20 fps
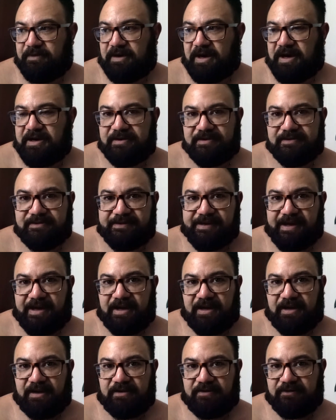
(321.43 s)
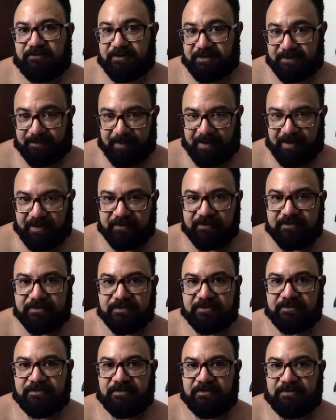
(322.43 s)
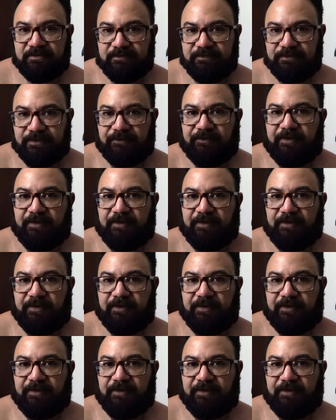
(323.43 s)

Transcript: understand, respect the